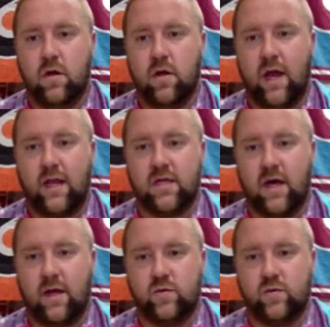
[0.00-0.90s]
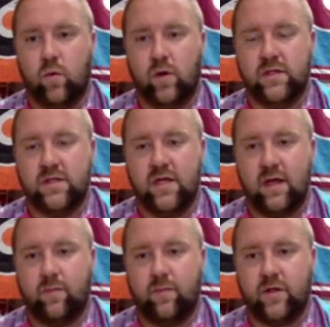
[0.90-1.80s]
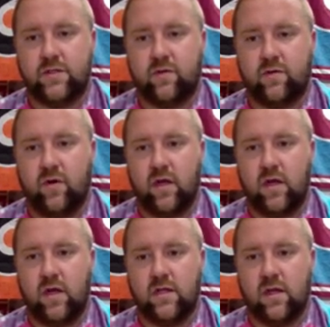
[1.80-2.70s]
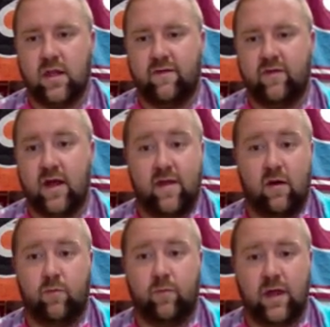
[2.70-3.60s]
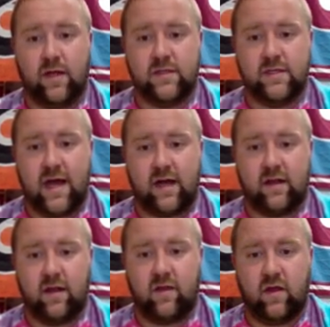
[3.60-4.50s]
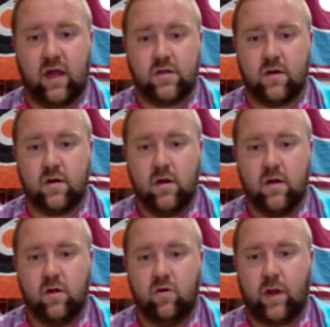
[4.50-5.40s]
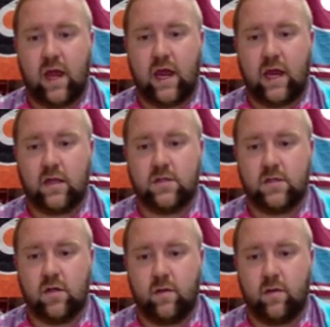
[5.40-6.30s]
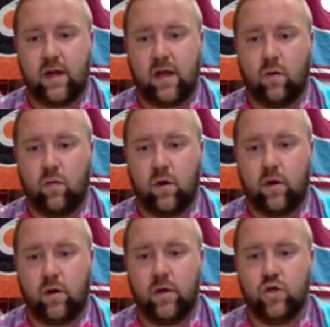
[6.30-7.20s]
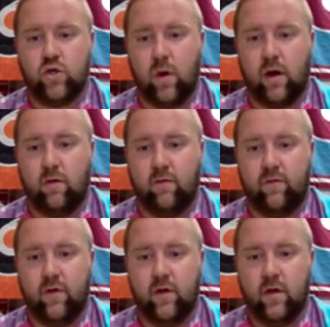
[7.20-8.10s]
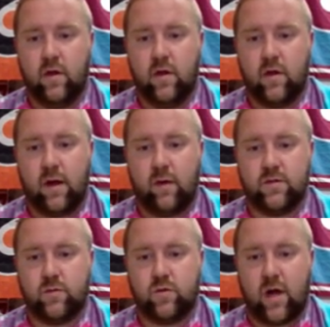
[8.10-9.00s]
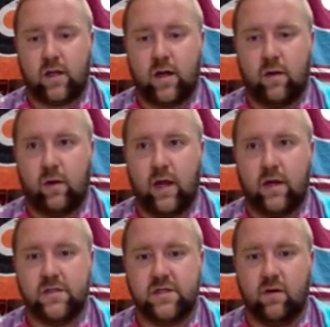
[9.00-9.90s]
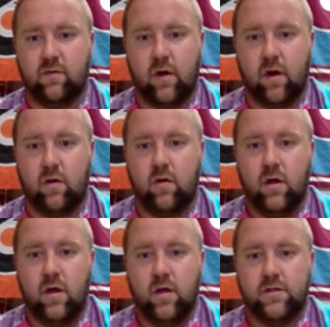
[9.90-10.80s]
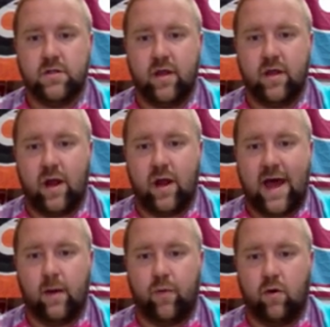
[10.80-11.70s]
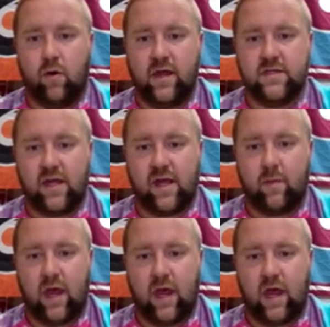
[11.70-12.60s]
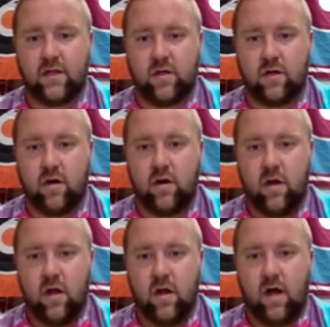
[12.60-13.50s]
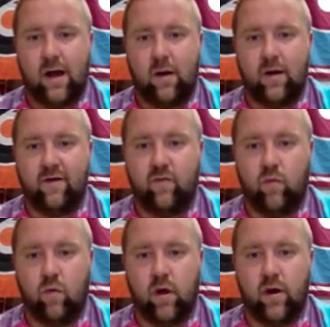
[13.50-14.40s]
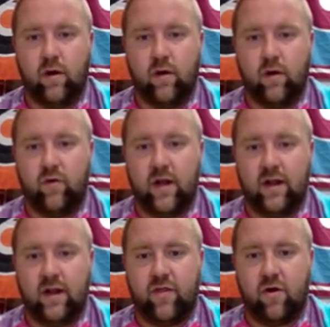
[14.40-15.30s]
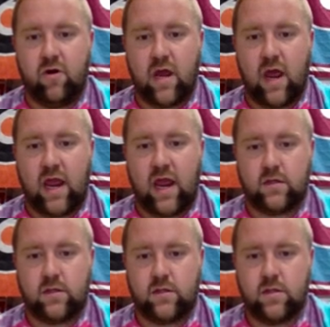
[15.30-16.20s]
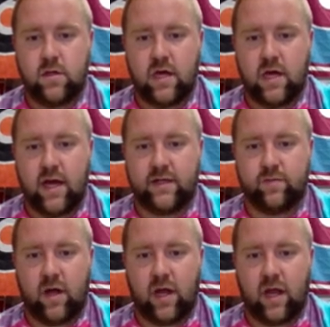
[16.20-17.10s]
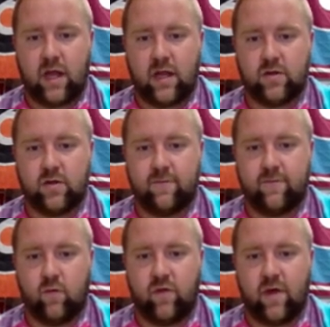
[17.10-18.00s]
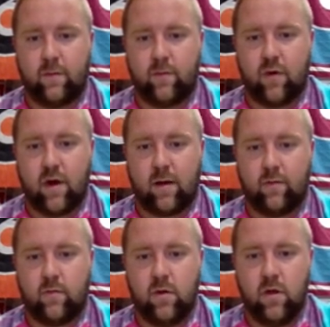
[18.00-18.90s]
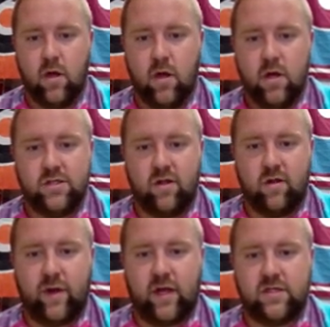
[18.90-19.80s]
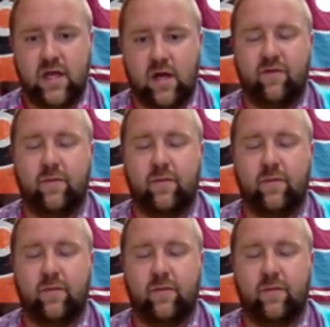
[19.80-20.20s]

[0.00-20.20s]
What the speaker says: 8 times 1 is 8, plus 3 is 11, and that would be exactly the answer. It would be 8. So then I'd get 112. I would subtract and I would get a 0. So then when I add up all of these to get my answer, I would have 138 as my answer for that problem. So the biggest takeaway from this